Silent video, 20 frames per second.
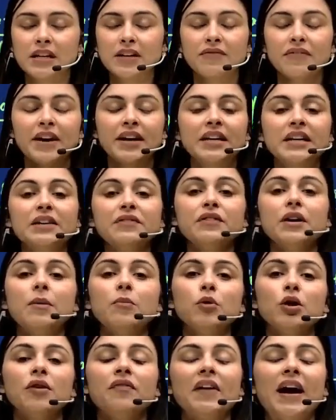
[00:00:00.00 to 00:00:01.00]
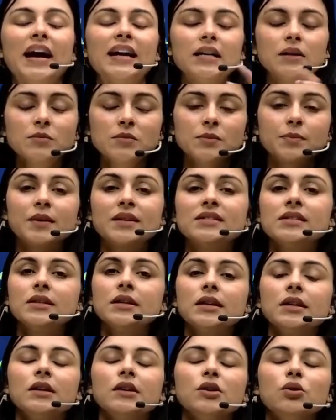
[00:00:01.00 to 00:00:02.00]
Effective number of atoms present
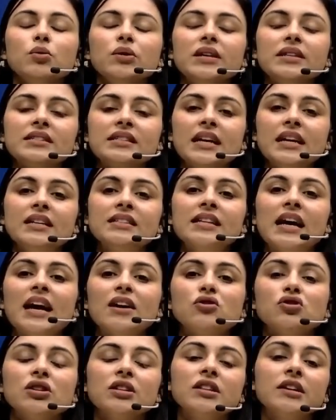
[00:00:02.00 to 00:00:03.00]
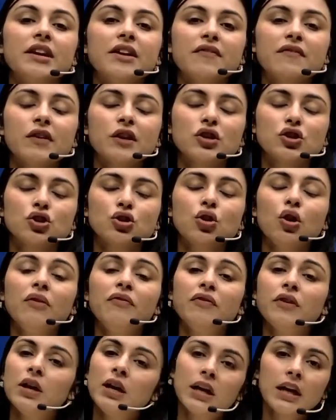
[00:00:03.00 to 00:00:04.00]
in a unit cell is actually the definition
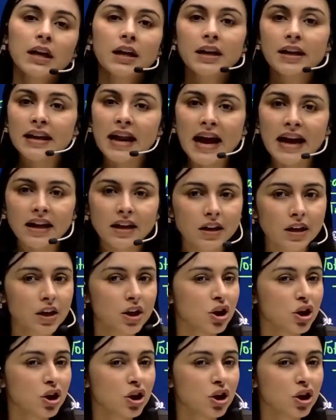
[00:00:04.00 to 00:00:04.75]
of rank.